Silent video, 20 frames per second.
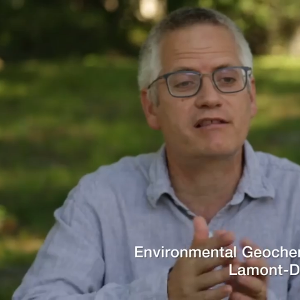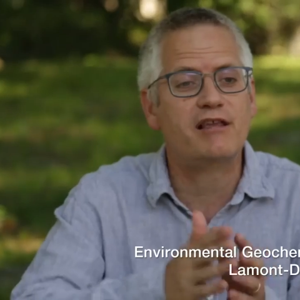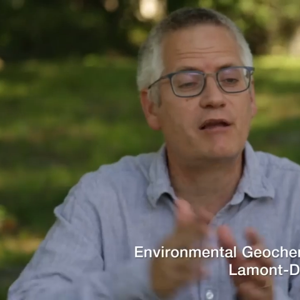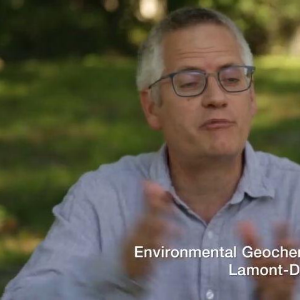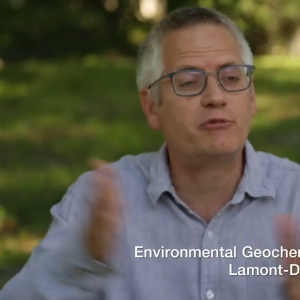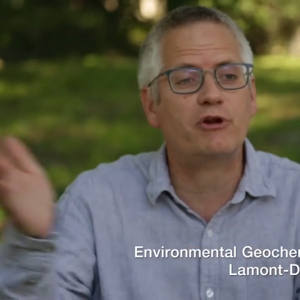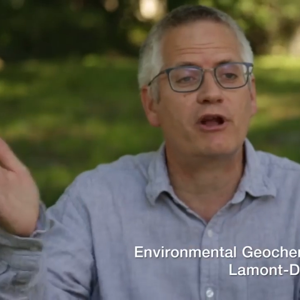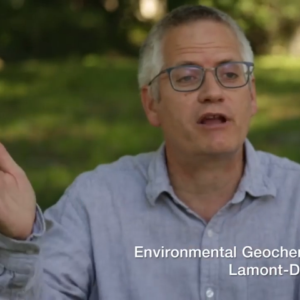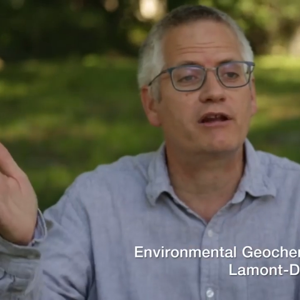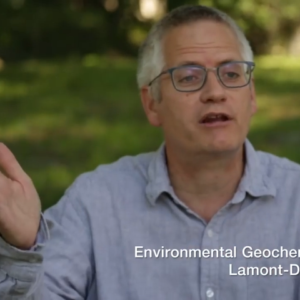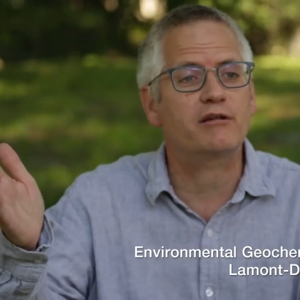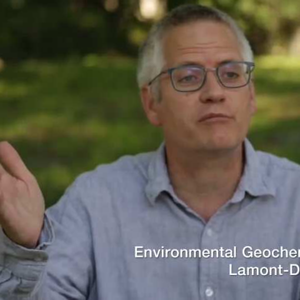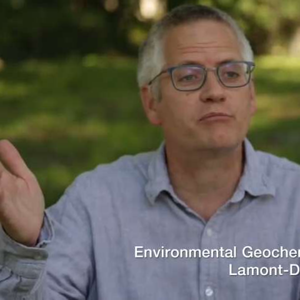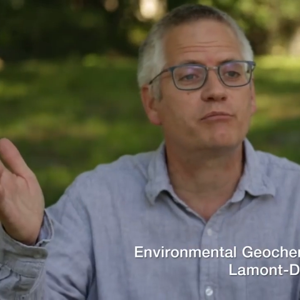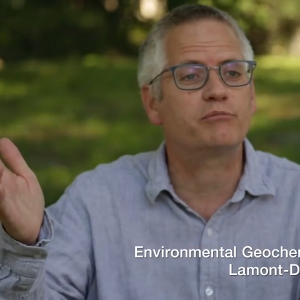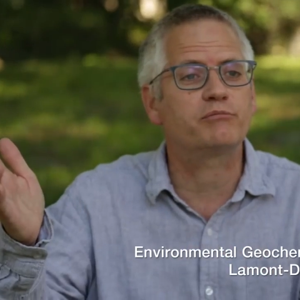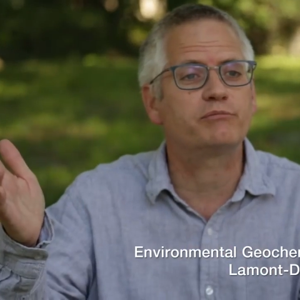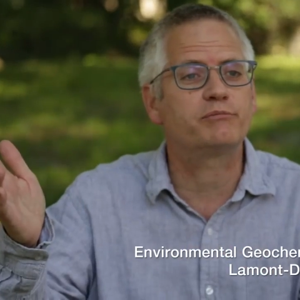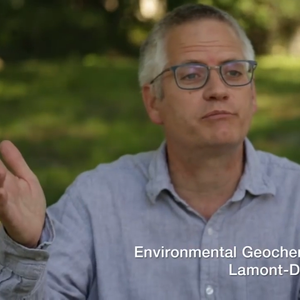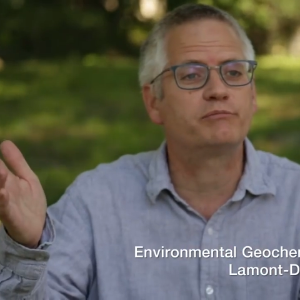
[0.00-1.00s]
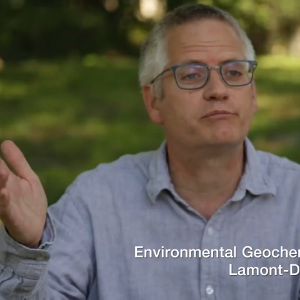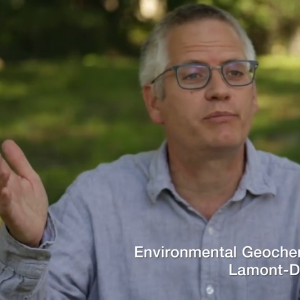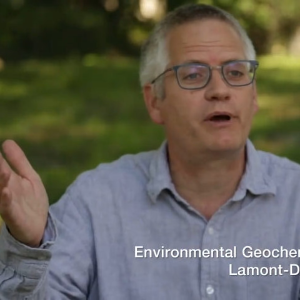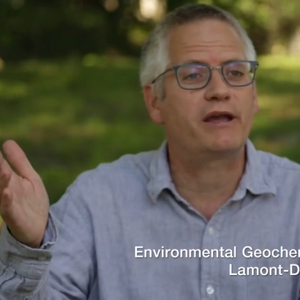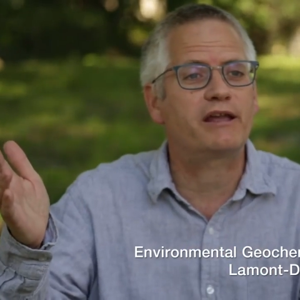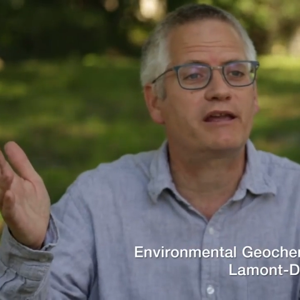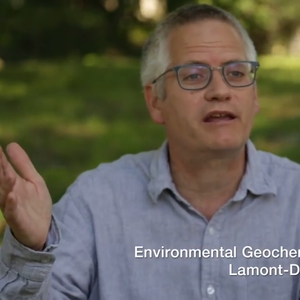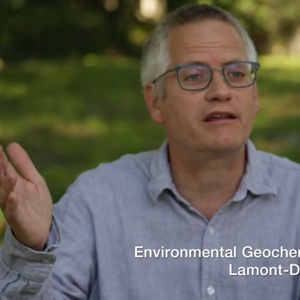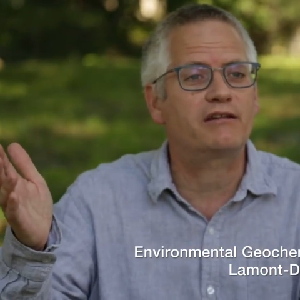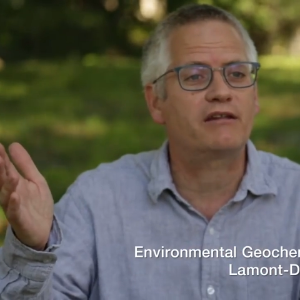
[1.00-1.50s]
separating
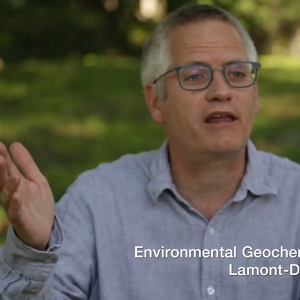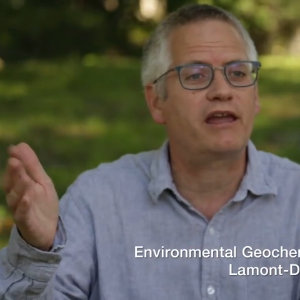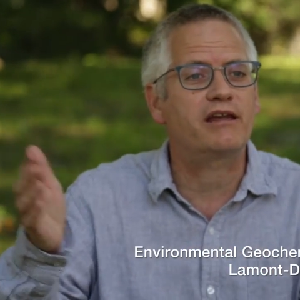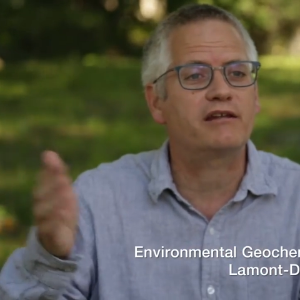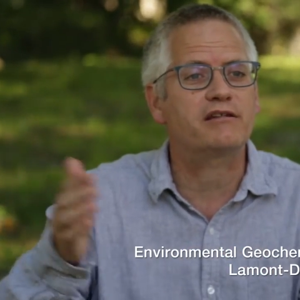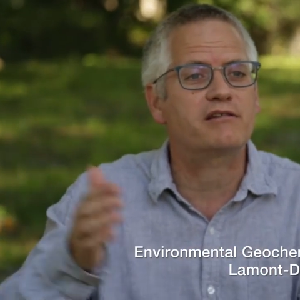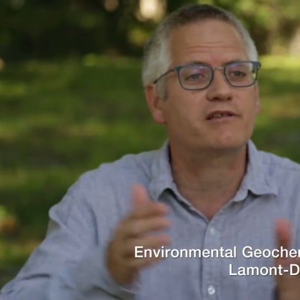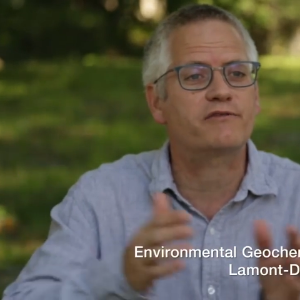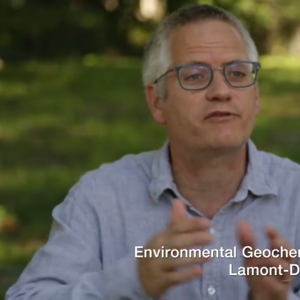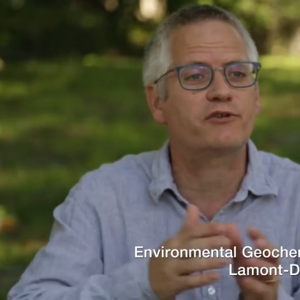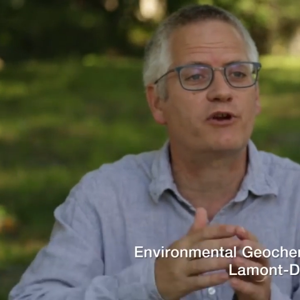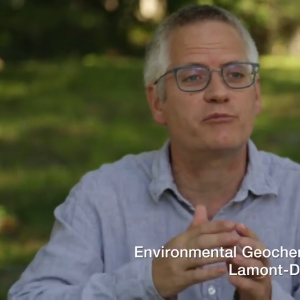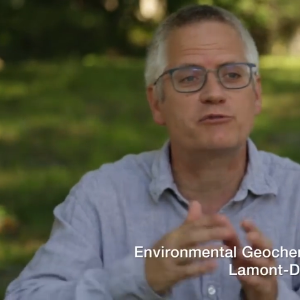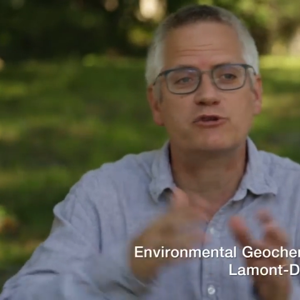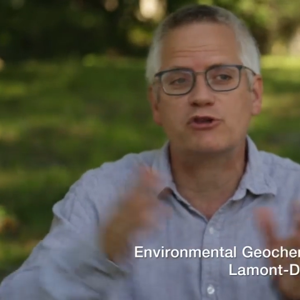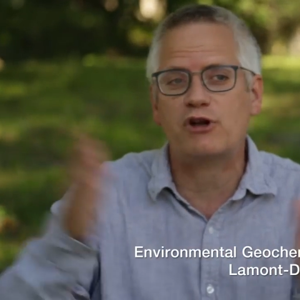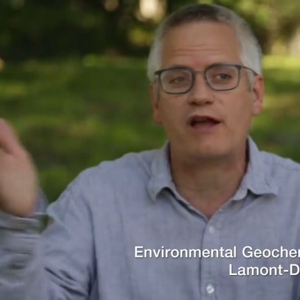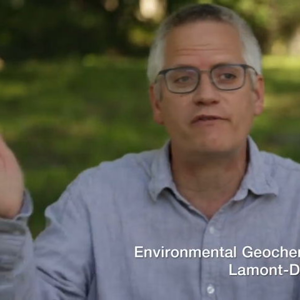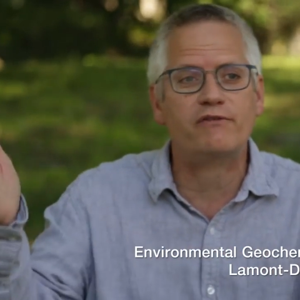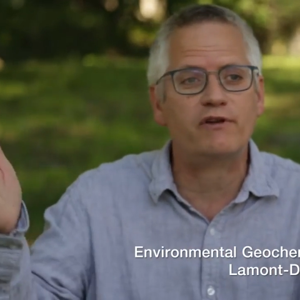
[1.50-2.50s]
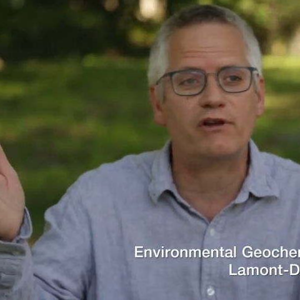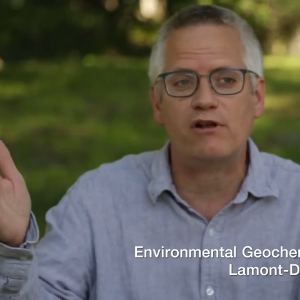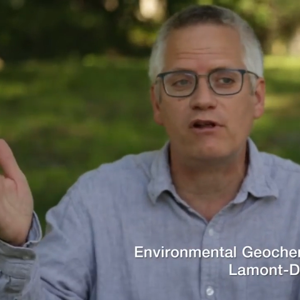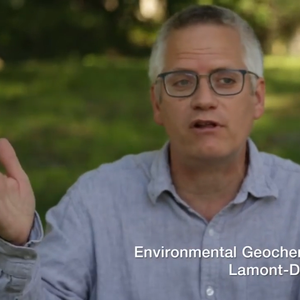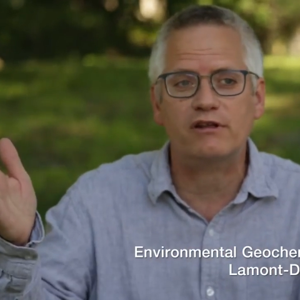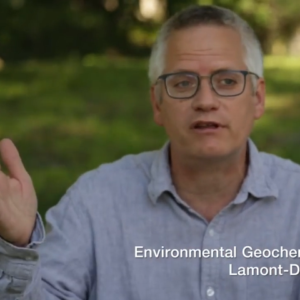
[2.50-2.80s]
biking lanes from traffic